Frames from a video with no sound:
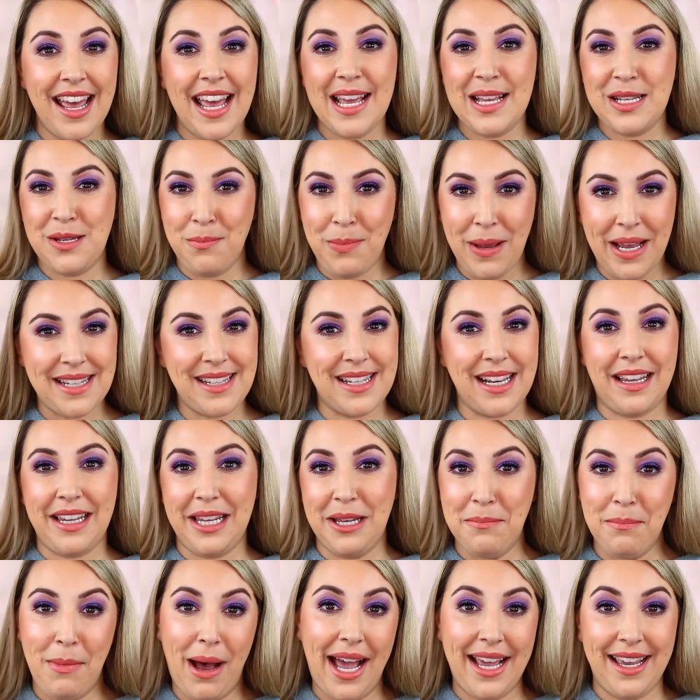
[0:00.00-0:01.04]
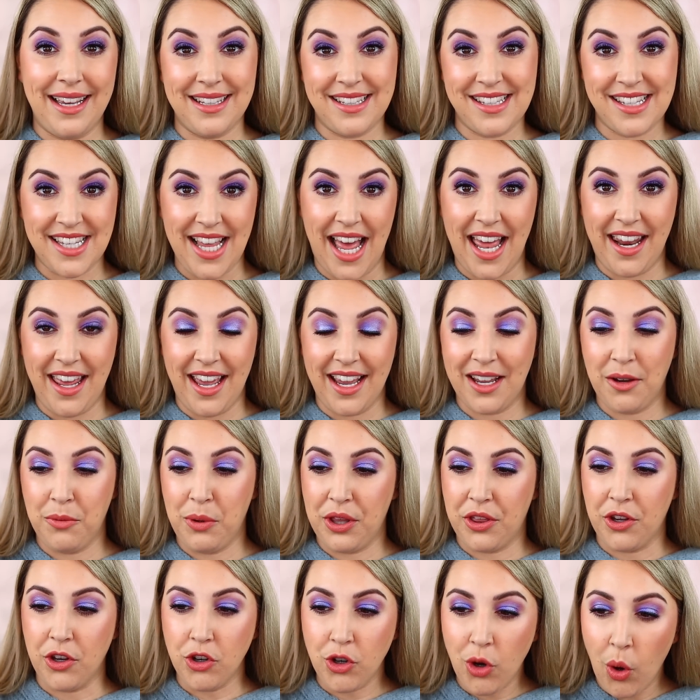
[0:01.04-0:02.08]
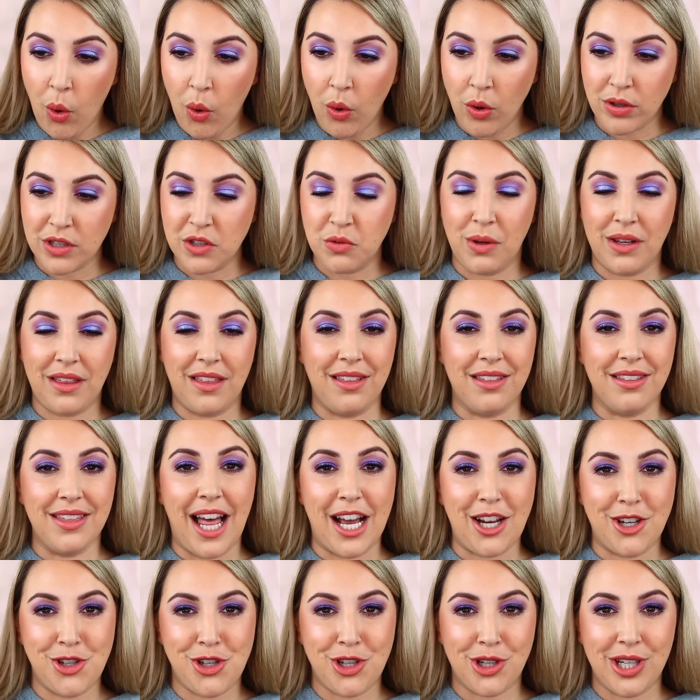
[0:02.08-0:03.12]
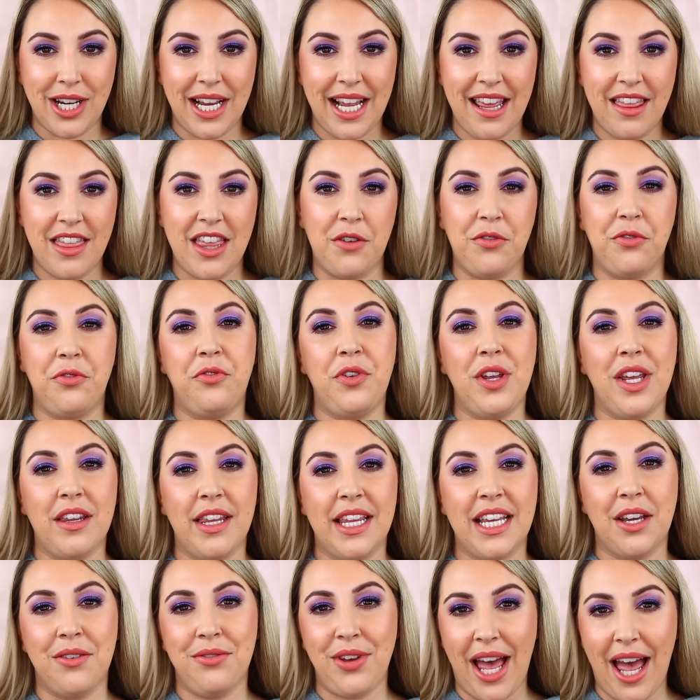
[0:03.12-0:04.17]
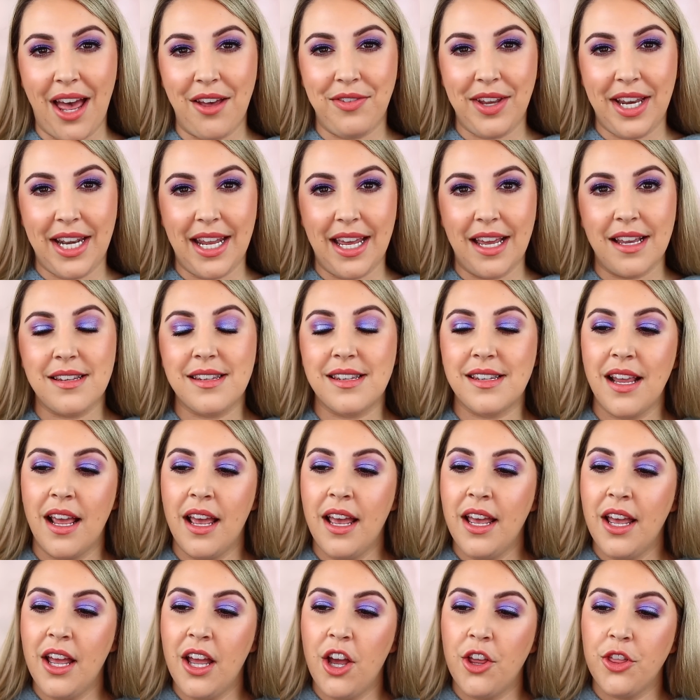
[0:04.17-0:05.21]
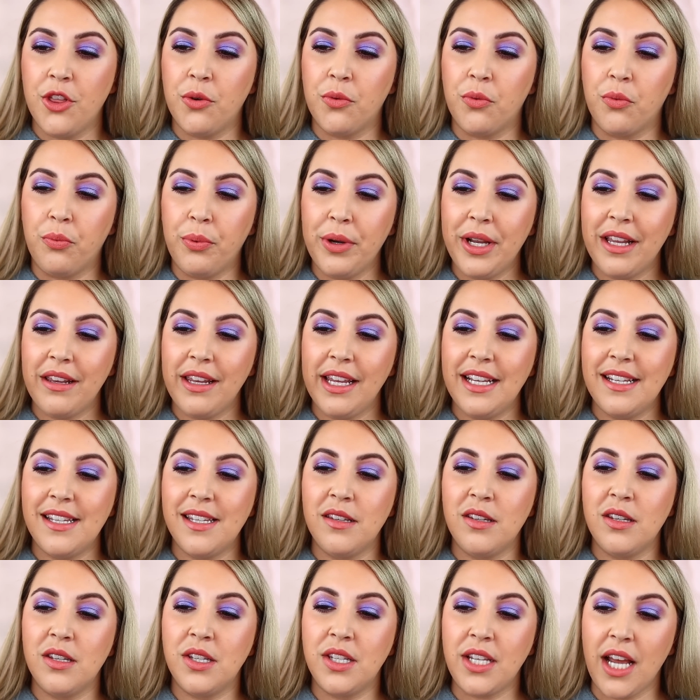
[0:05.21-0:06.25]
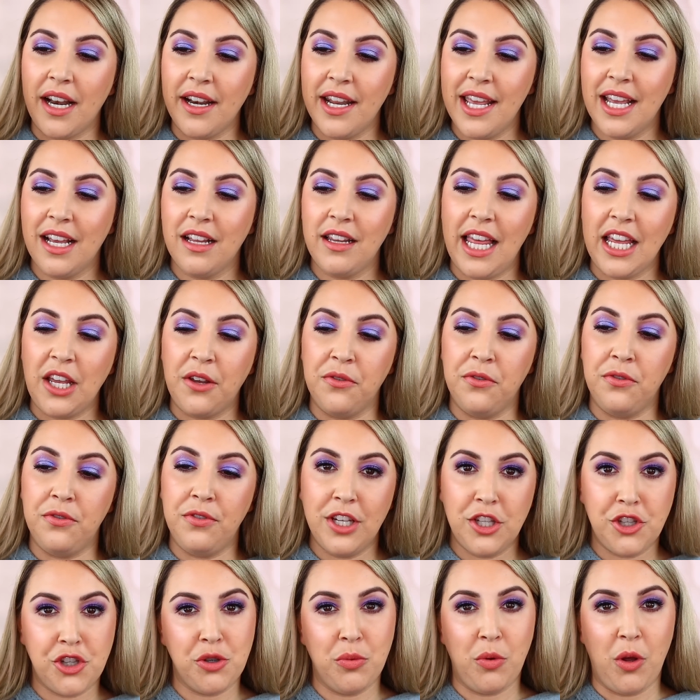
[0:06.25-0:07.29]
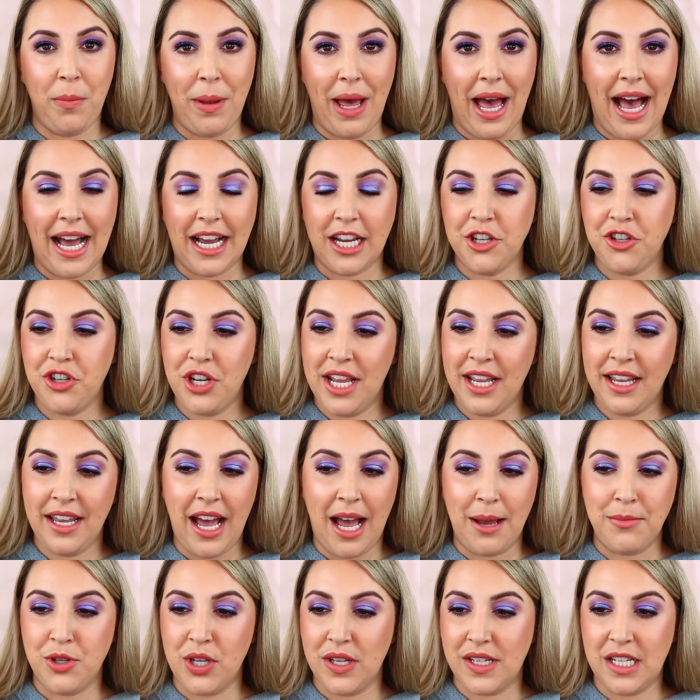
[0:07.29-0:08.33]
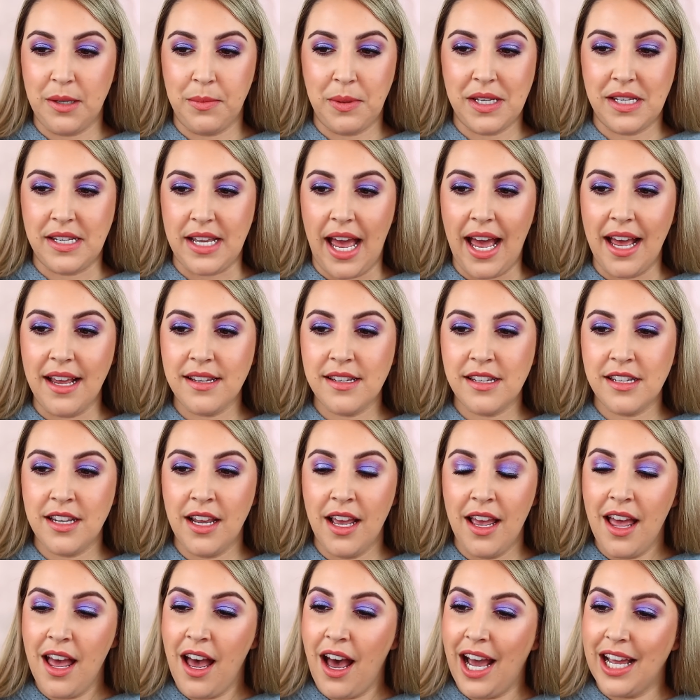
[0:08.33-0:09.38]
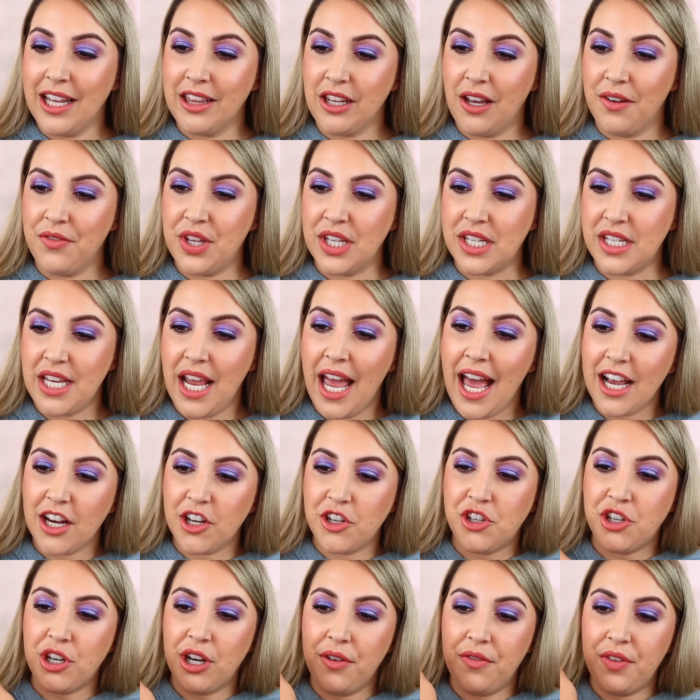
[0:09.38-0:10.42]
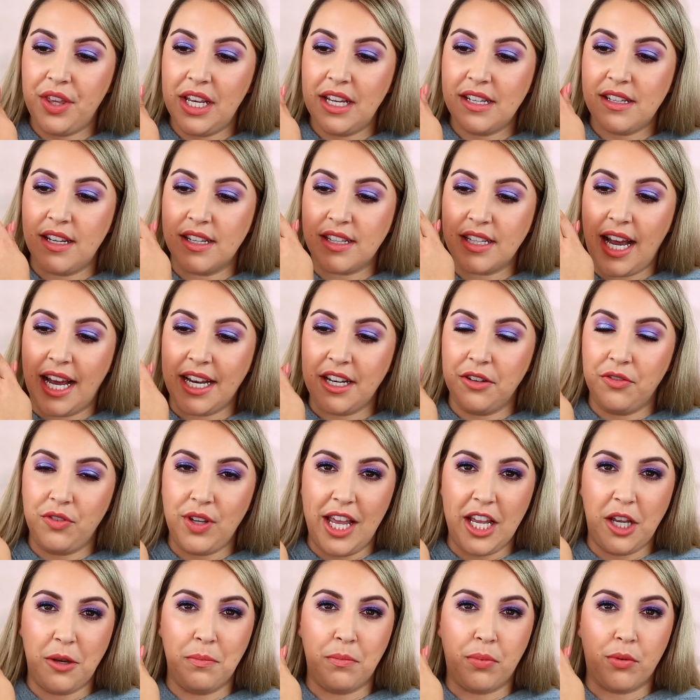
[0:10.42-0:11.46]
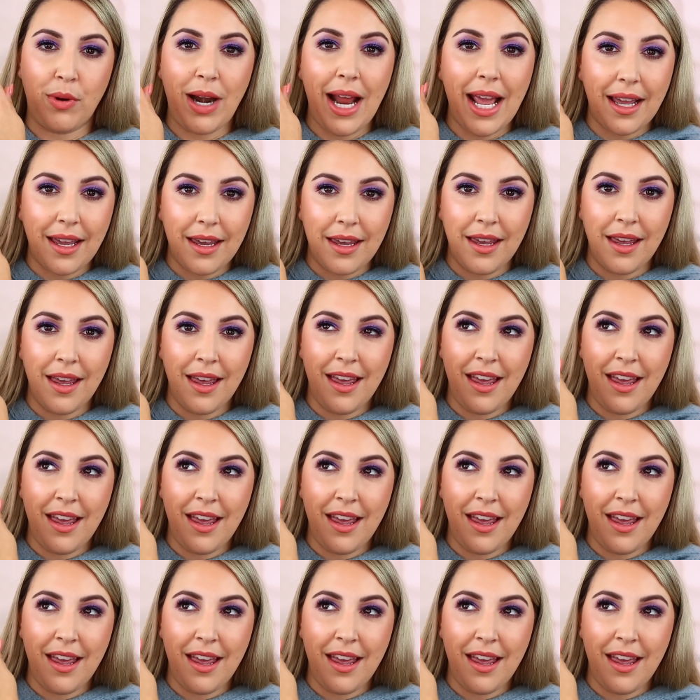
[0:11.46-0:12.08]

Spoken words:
is basically my aesthetic, with gold, with luxury, the feeling of heaviness, the really stunning like visual packaging. I'm just obsessed. I love the texture of this. It's kind of like brick